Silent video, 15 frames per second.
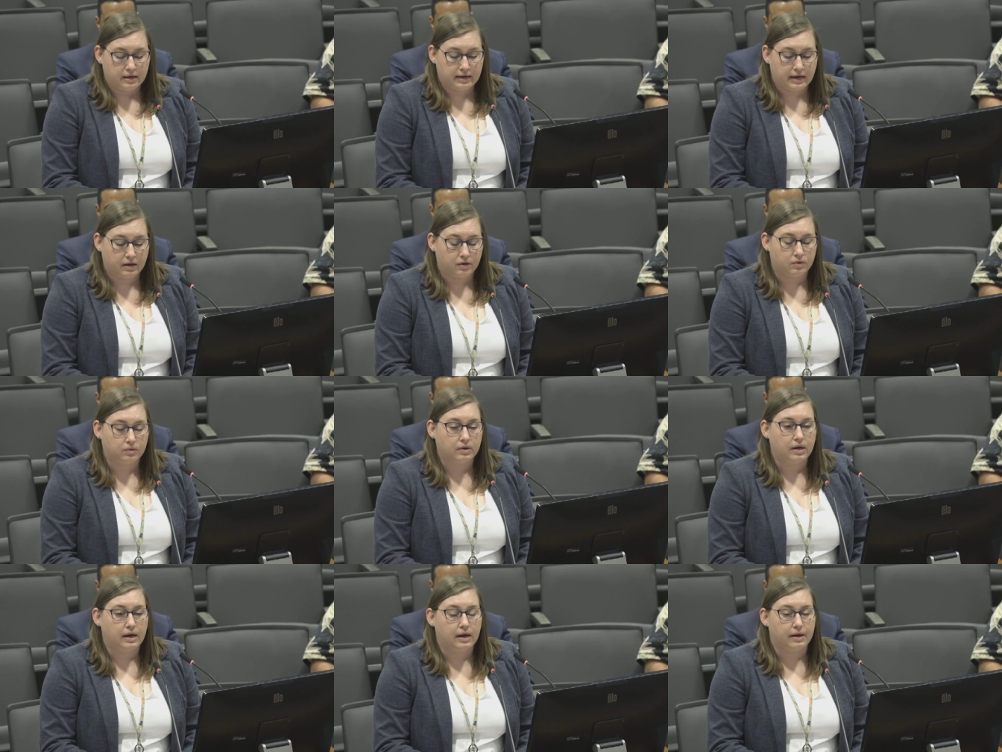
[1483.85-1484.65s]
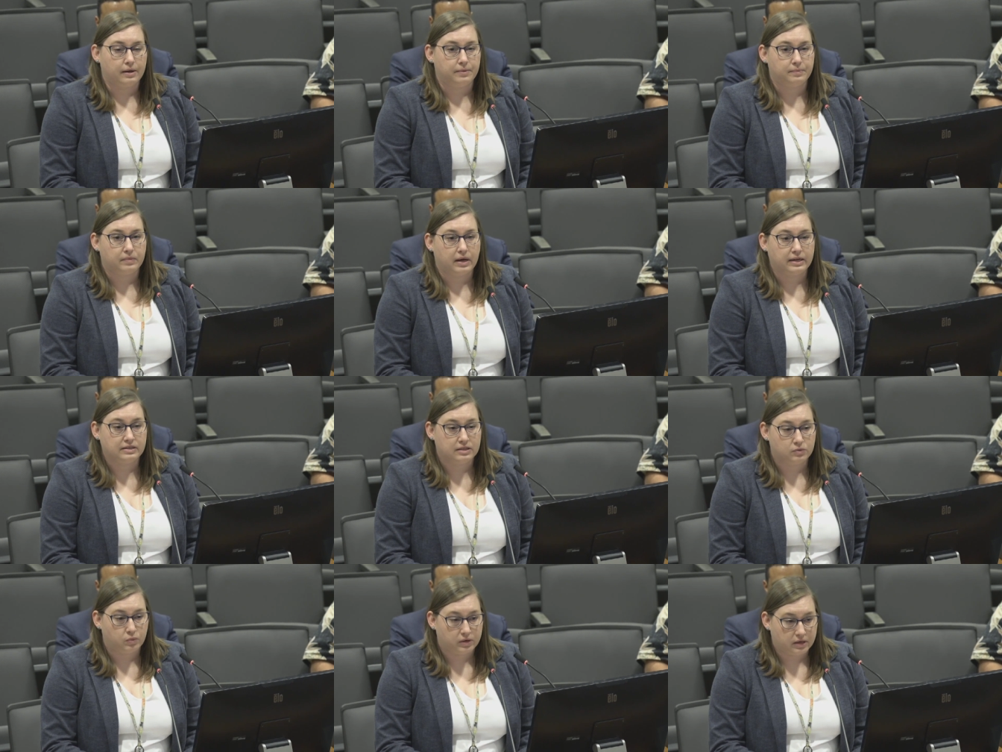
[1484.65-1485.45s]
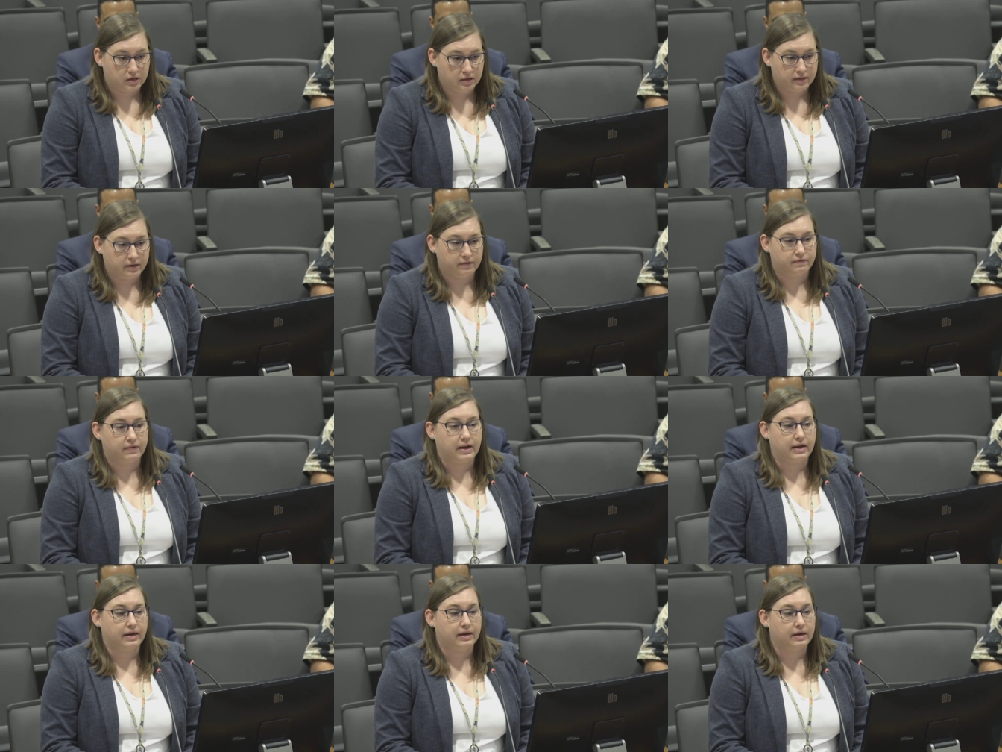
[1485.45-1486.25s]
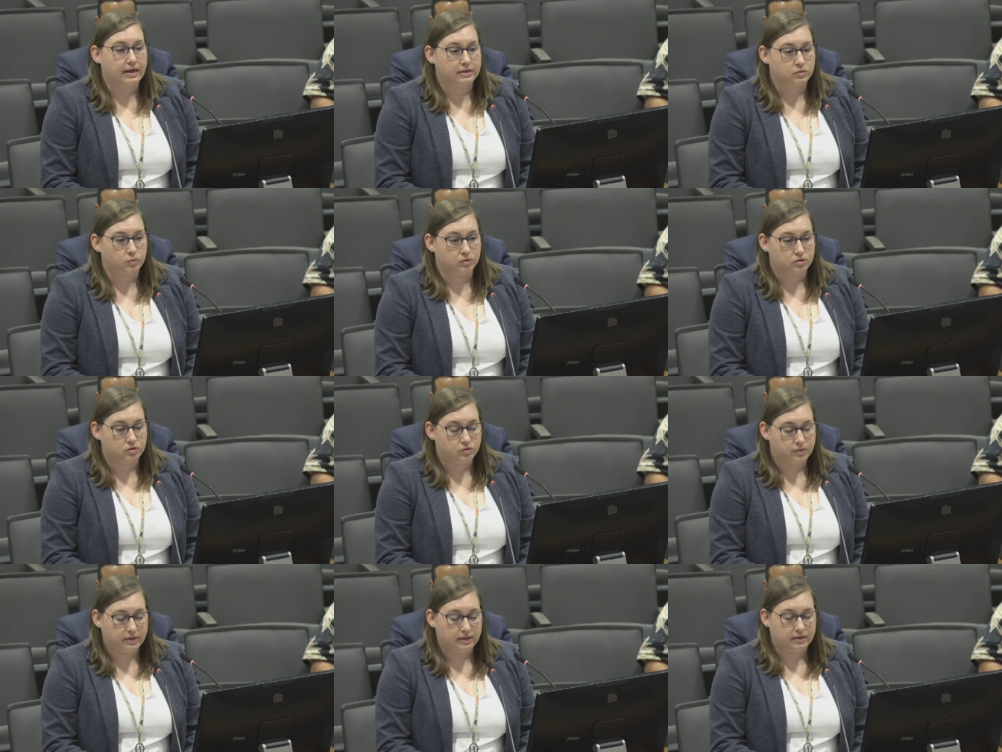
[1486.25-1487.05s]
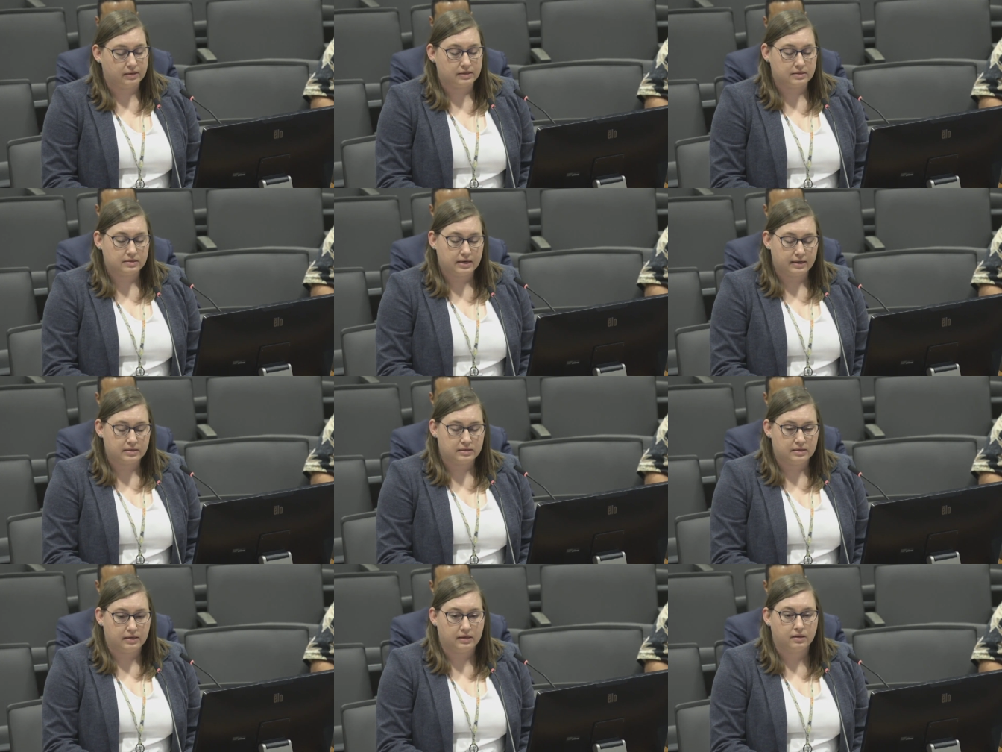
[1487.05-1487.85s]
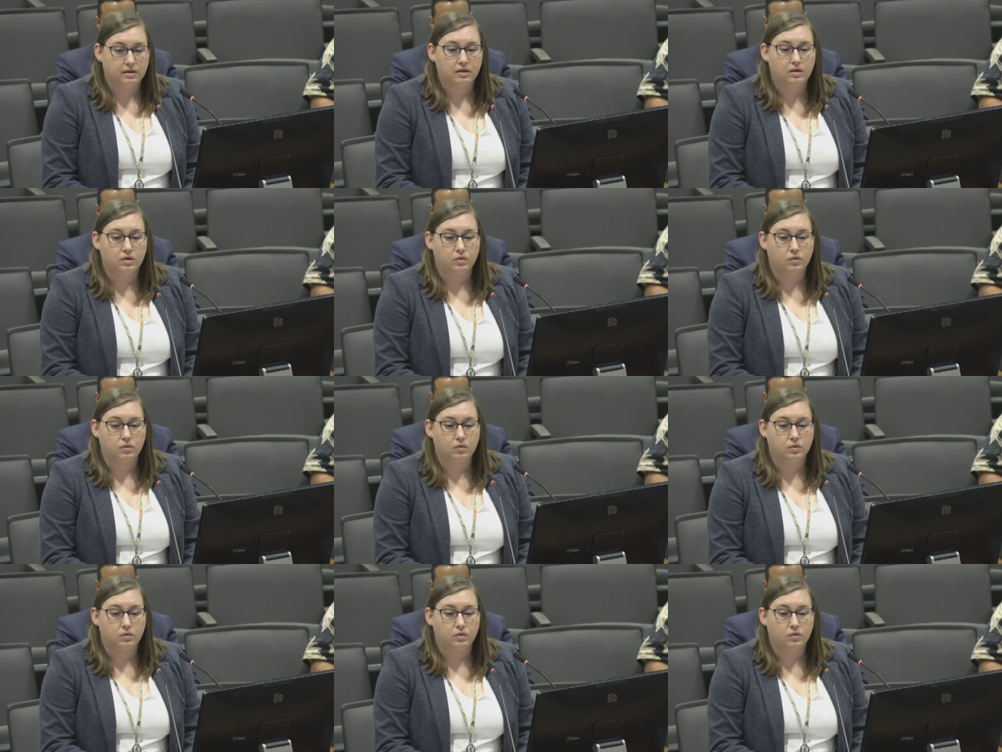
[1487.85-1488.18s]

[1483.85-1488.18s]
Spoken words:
Now, I did want to clarify, as we're doing this testing,